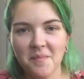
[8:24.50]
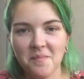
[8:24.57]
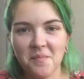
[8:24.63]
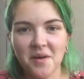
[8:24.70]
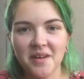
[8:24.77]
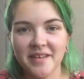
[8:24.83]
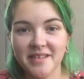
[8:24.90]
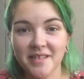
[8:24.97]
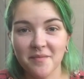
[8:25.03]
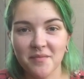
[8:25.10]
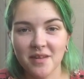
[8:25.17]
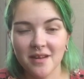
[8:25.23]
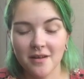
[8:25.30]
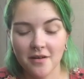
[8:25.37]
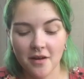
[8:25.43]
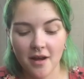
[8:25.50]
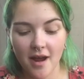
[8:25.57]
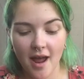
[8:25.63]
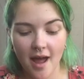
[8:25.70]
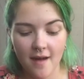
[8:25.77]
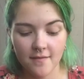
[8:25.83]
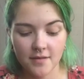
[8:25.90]
But it's something you're gonna
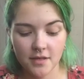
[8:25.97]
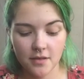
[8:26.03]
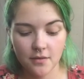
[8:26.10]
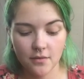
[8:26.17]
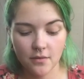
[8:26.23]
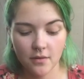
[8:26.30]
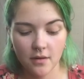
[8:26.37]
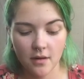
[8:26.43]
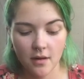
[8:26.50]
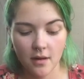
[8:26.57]
have to